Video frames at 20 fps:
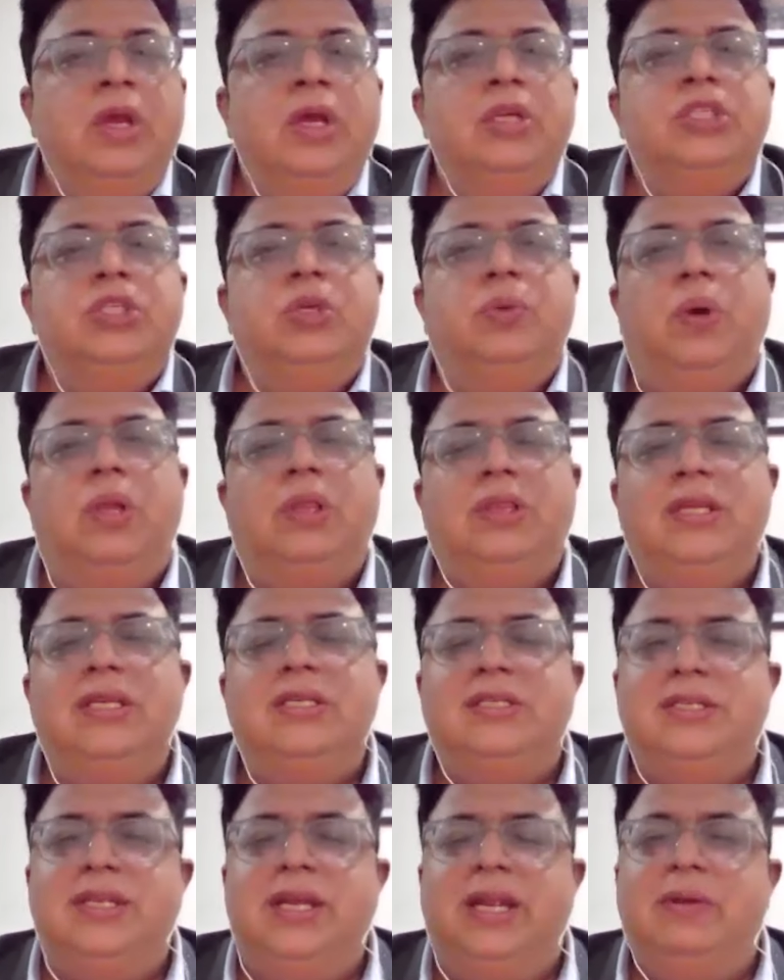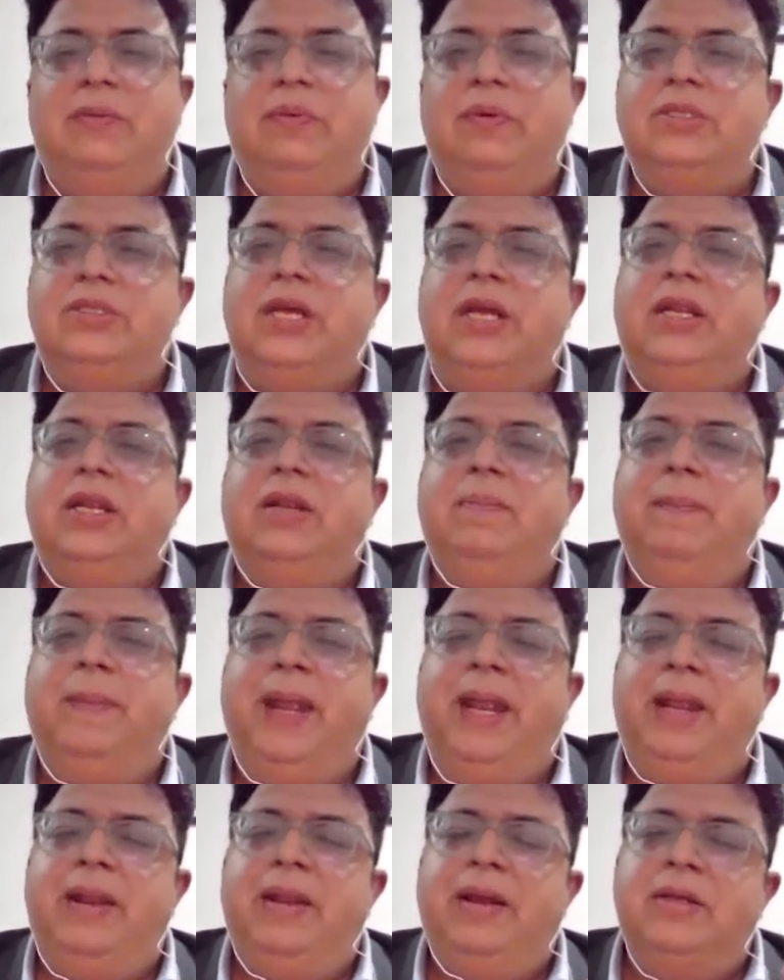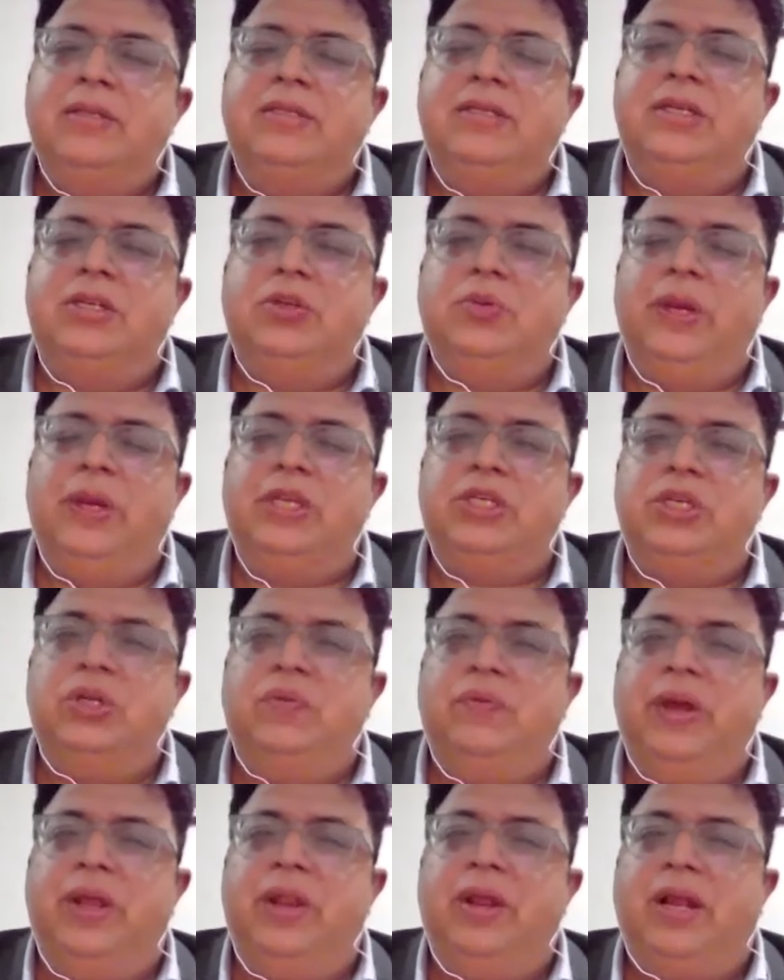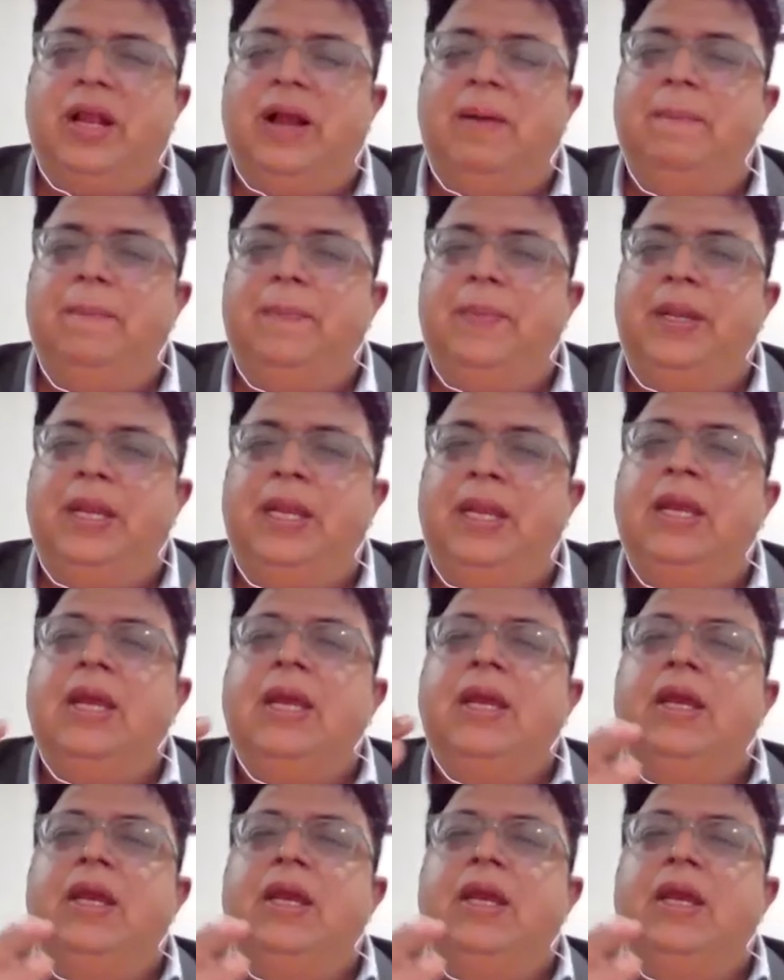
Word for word: So, what this did was that it made a situation where a company,